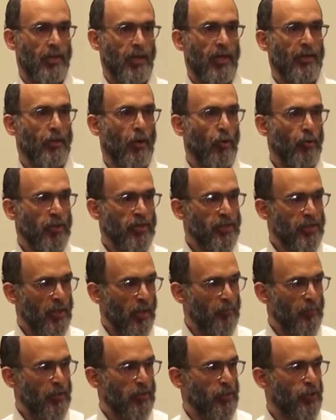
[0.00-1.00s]
and the Holy
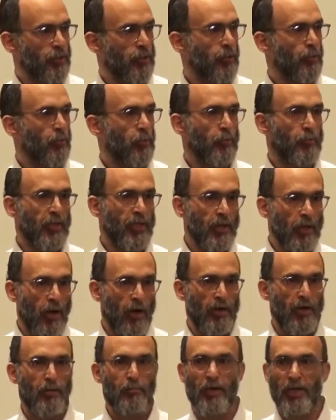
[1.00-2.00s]
Sepulchre will be
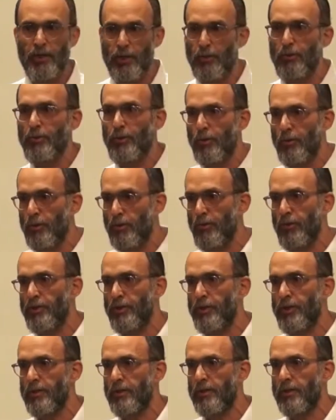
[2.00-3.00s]
guarded by Jews who are
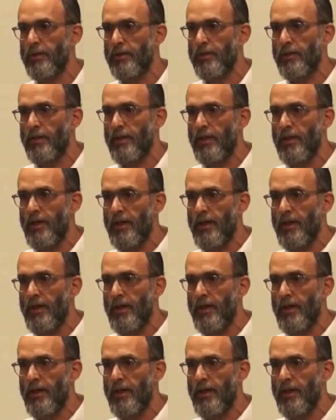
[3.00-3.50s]
Christians.